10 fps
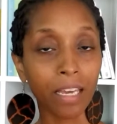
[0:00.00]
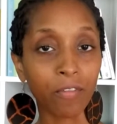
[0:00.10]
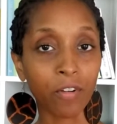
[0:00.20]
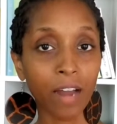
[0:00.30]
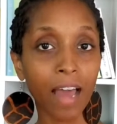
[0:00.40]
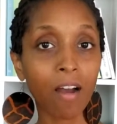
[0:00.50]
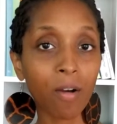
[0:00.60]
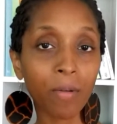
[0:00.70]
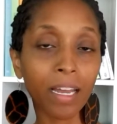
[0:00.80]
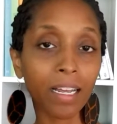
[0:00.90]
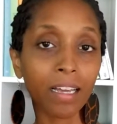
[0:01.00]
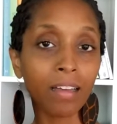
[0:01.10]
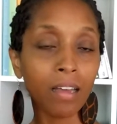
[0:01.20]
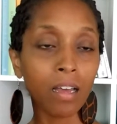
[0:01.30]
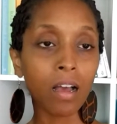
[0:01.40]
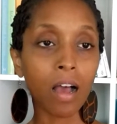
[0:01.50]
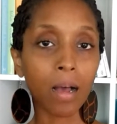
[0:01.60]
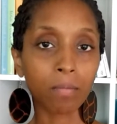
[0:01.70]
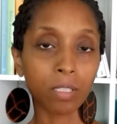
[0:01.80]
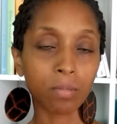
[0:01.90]
if you're not already.
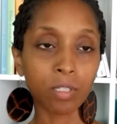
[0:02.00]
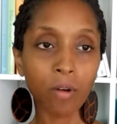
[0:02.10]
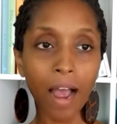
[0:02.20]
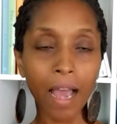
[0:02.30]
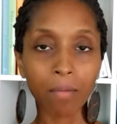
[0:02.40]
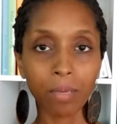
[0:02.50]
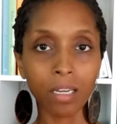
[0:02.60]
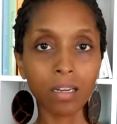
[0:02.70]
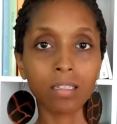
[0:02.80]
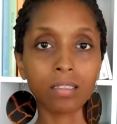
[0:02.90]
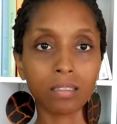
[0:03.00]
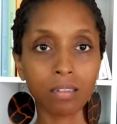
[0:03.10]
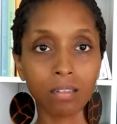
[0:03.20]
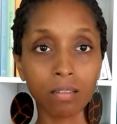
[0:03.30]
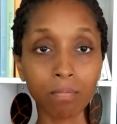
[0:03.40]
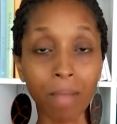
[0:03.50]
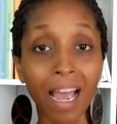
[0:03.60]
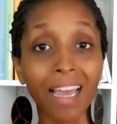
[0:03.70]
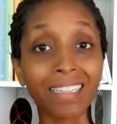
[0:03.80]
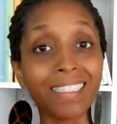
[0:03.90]
Subscribe, because
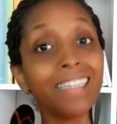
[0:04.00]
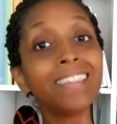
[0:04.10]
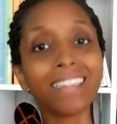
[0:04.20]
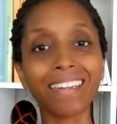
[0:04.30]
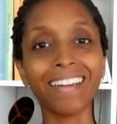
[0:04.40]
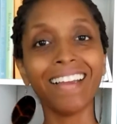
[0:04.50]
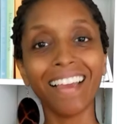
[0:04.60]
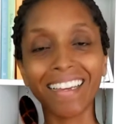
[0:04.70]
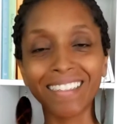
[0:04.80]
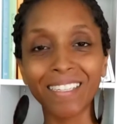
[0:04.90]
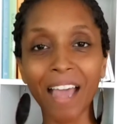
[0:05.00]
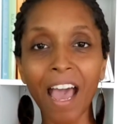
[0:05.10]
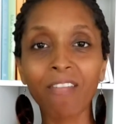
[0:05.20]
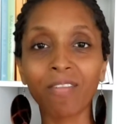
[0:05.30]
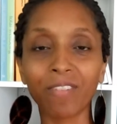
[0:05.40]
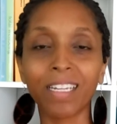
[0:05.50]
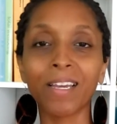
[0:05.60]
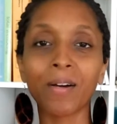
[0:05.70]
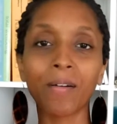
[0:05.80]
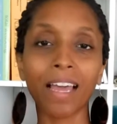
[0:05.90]
my intention is to have a
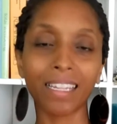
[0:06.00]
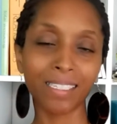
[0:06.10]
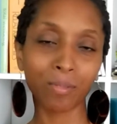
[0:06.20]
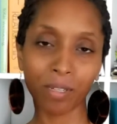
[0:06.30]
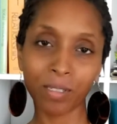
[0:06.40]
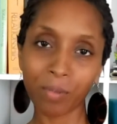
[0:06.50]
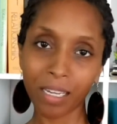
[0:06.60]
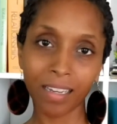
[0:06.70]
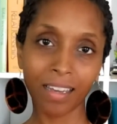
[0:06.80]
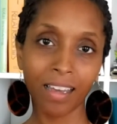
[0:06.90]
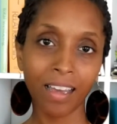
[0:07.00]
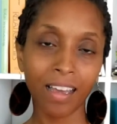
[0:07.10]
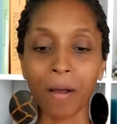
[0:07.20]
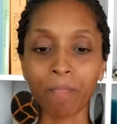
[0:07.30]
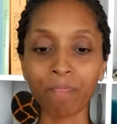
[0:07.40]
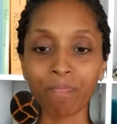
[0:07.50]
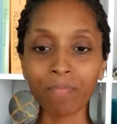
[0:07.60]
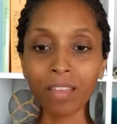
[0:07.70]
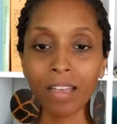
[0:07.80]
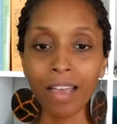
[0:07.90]
video at least once a week.
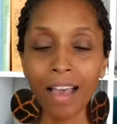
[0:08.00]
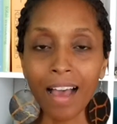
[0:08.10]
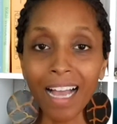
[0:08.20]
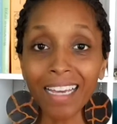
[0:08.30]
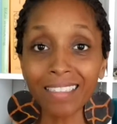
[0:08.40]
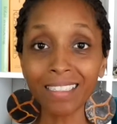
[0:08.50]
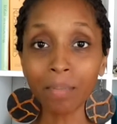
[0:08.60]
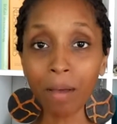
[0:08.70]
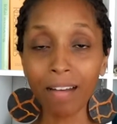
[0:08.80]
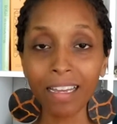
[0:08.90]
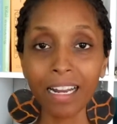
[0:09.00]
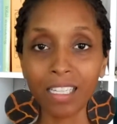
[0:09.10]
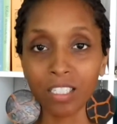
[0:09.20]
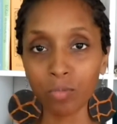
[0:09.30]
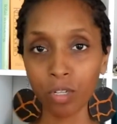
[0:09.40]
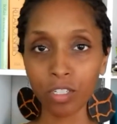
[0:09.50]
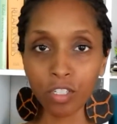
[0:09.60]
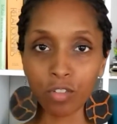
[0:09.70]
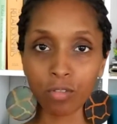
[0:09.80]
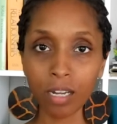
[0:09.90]
I guess that's about it. I just wanted
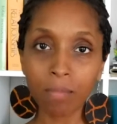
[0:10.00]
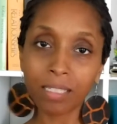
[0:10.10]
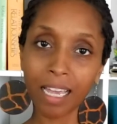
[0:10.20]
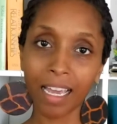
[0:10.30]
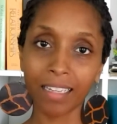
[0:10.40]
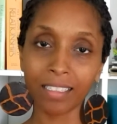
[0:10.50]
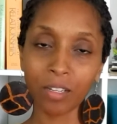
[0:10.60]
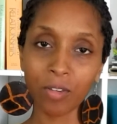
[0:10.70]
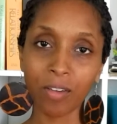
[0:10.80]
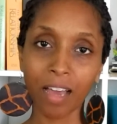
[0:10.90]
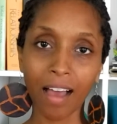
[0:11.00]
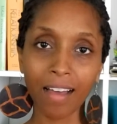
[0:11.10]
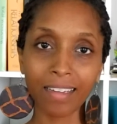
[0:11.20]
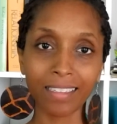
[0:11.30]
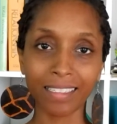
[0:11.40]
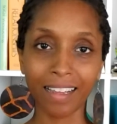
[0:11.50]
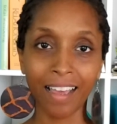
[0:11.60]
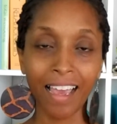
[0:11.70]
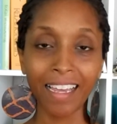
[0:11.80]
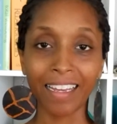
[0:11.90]
to do an update so you guys
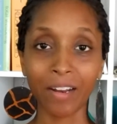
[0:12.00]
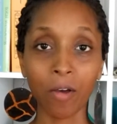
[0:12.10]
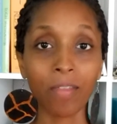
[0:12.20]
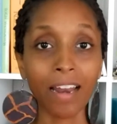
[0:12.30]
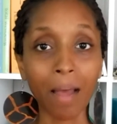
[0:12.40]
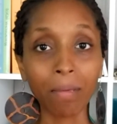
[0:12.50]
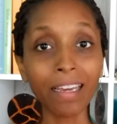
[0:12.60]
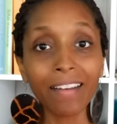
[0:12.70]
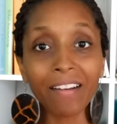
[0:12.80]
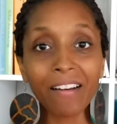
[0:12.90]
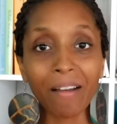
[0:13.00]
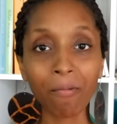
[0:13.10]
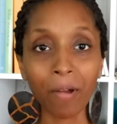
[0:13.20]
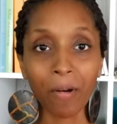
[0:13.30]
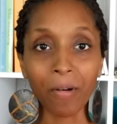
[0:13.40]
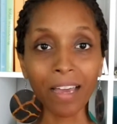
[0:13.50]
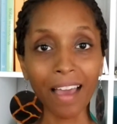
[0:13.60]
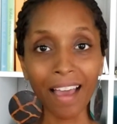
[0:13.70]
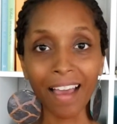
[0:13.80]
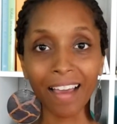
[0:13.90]
can know that I'm here and we're
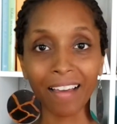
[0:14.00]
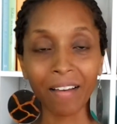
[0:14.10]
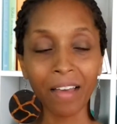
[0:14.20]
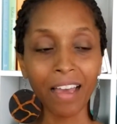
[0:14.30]
okay,